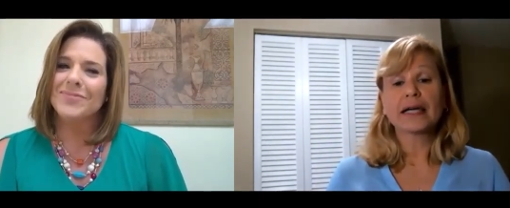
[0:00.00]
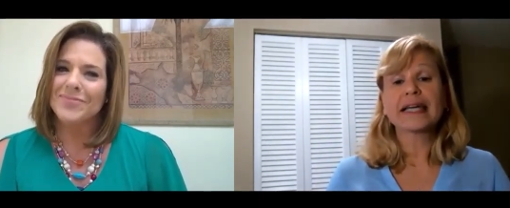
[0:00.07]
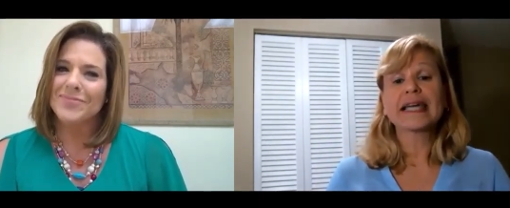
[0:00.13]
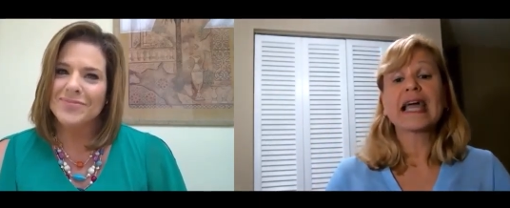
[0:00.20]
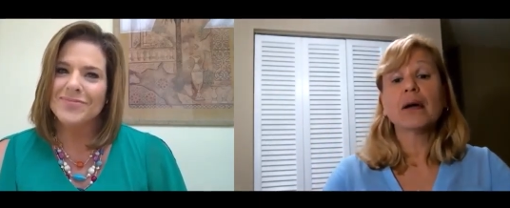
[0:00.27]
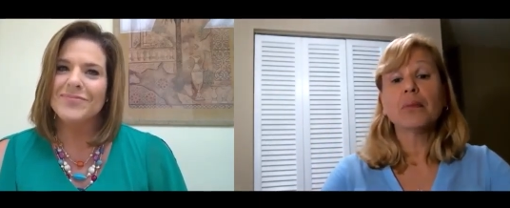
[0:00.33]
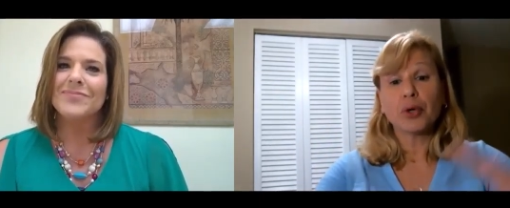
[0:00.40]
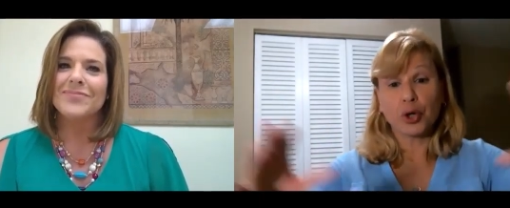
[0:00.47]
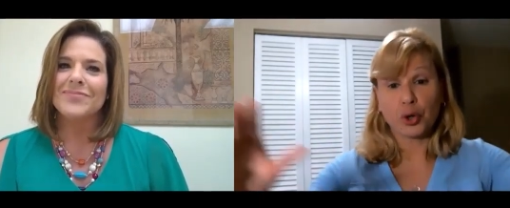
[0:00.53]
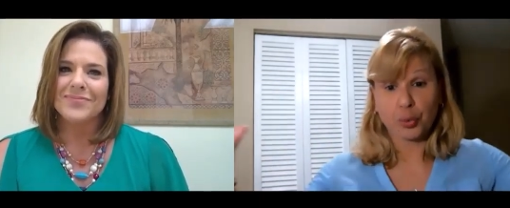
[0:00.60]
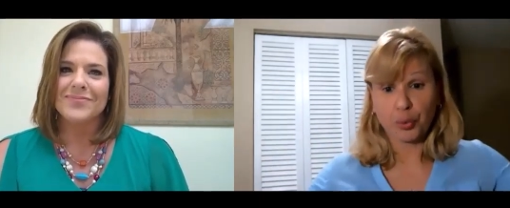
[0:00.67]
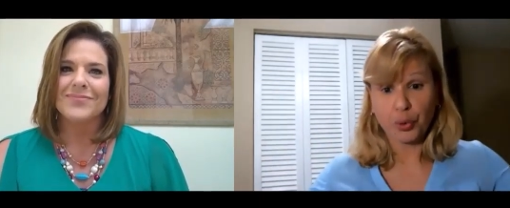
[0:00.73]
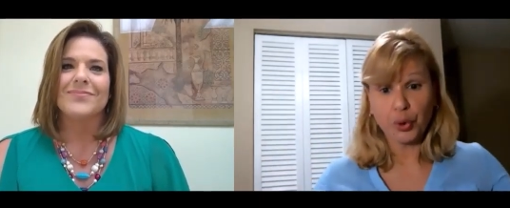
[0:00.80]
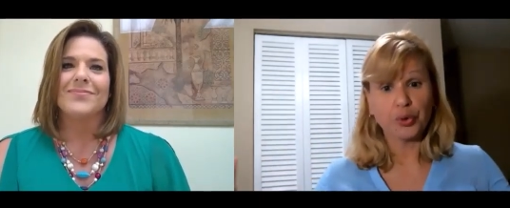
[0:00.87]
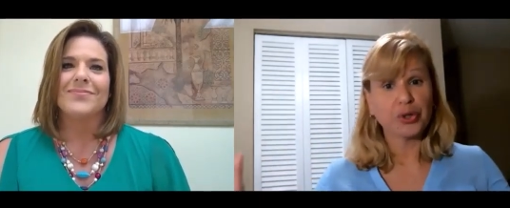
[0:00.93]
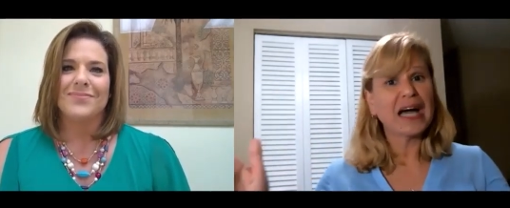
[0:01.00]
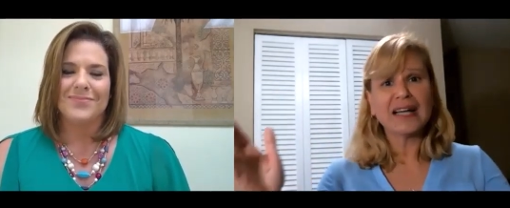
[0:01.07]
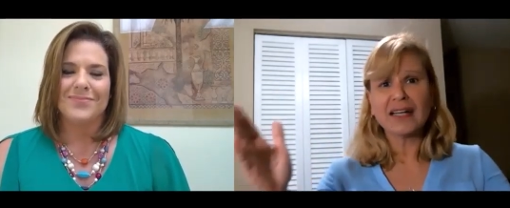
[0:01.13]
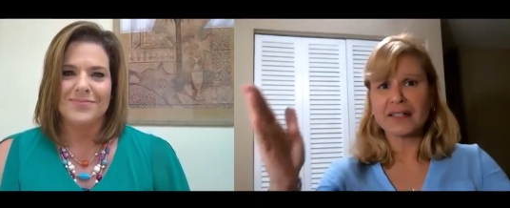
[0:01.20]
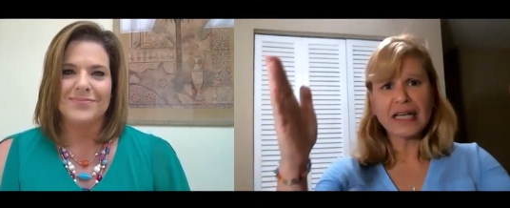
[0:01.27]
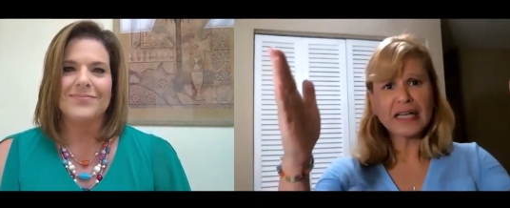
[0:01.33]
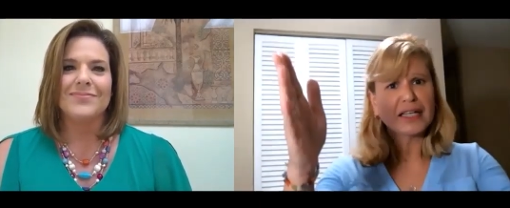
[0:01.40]
Speaker 1: a camera crew,
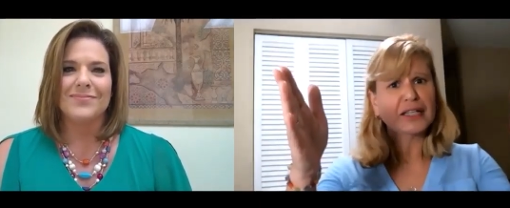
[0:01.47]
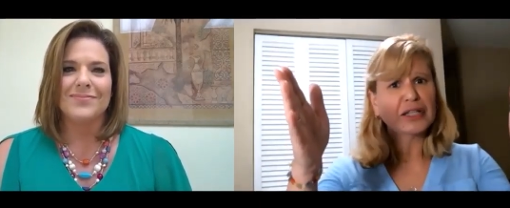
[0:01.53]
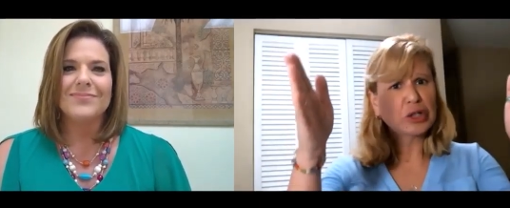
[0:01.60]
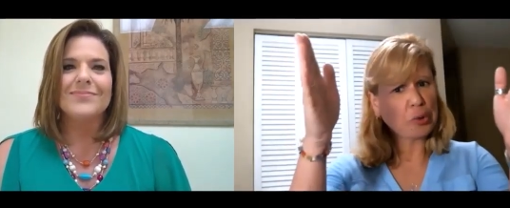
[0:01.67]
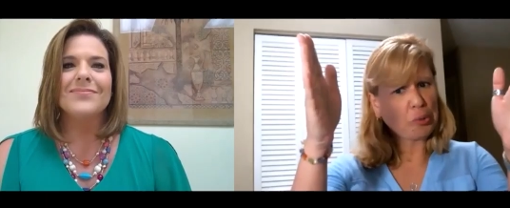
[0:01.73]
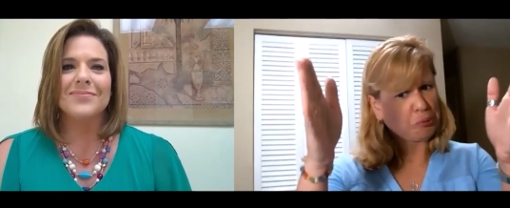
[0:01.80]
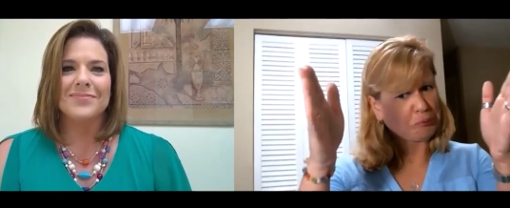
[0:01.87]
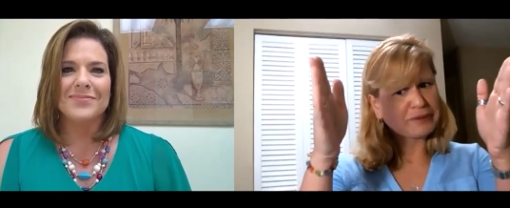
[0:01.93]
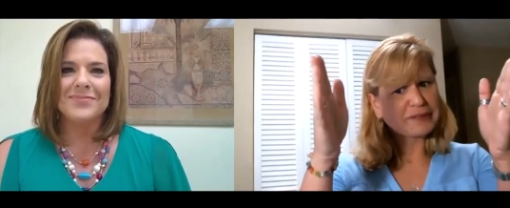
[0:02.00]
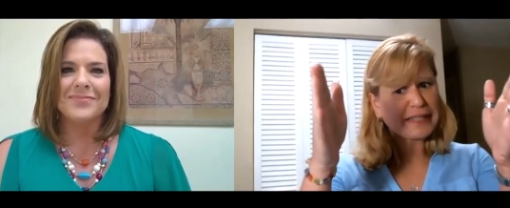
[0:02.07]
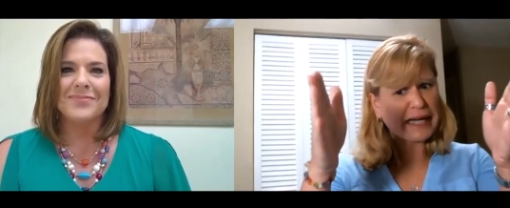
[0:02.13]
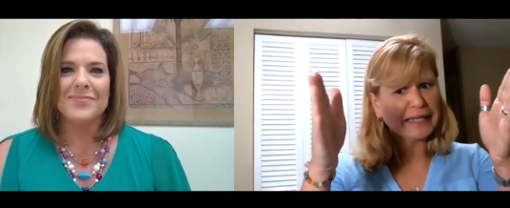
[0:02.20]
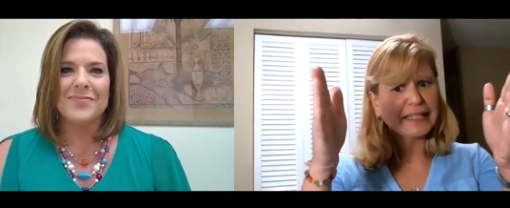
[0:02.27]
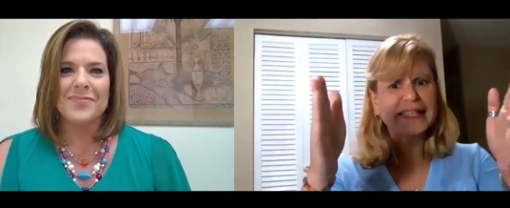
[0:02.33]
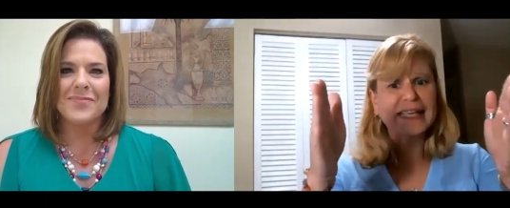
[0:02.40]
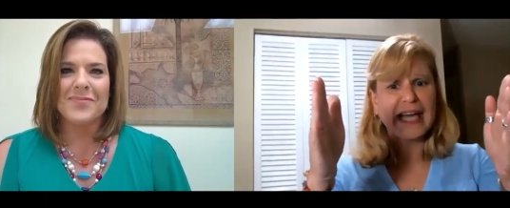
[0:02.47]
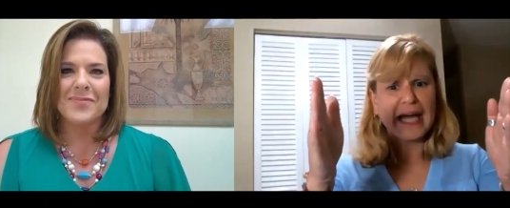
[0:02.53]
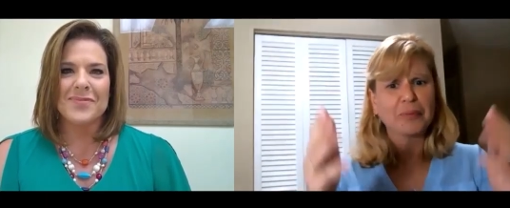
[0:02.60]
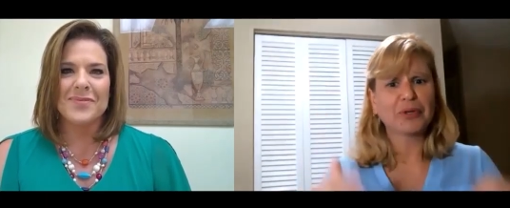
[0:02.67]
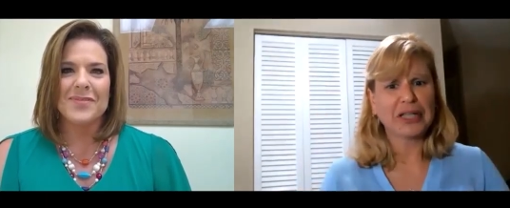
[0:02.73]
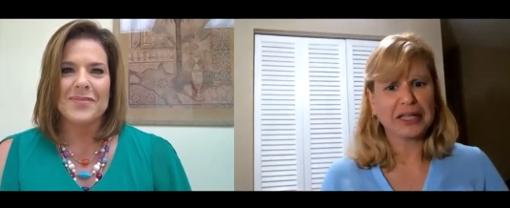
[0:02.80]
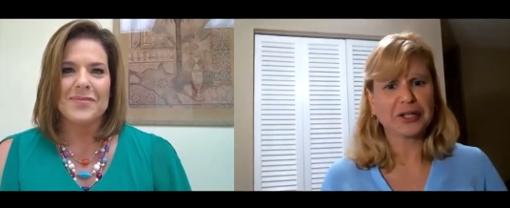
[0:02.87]
not not a little tiny
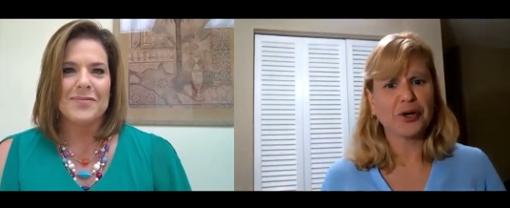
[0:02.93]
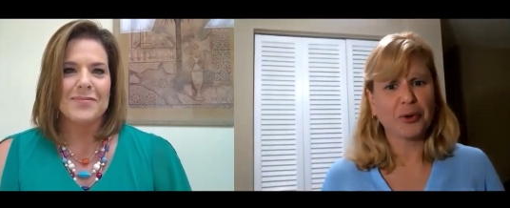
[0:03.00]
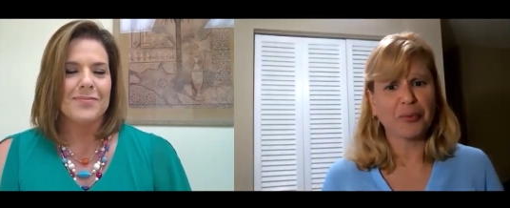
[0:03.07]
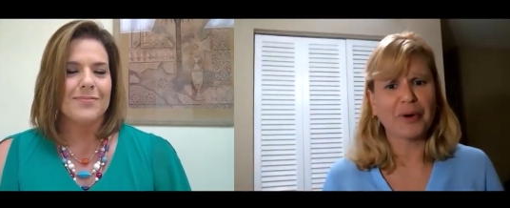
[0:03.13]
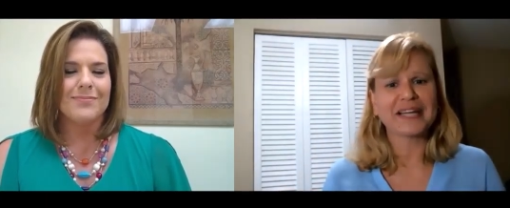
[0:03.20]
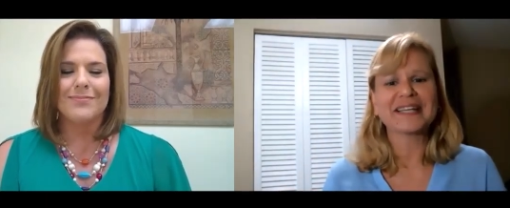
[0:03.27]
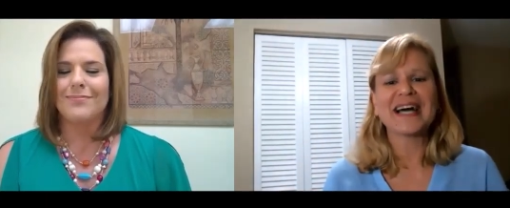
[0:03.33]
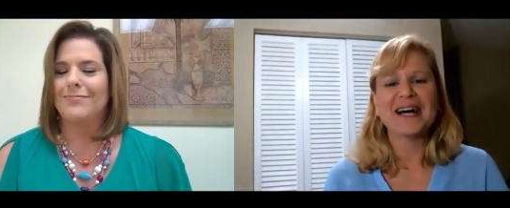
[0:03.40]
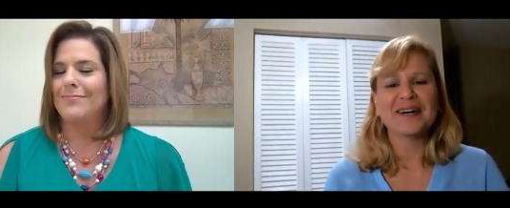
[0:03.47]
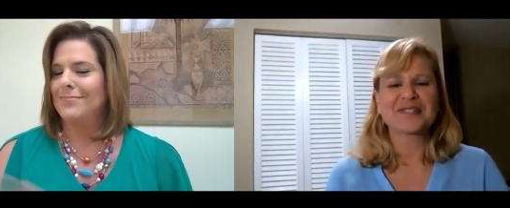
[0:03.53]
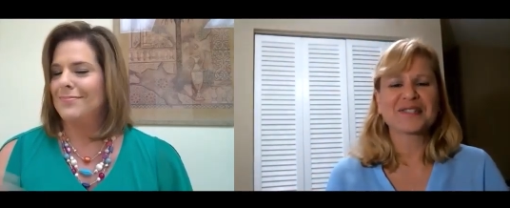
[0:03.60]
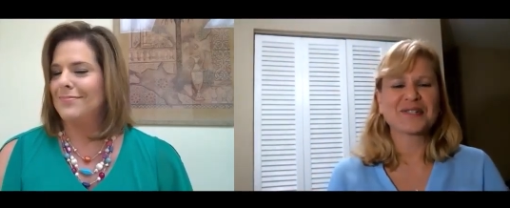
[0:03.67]
camera like you're right now.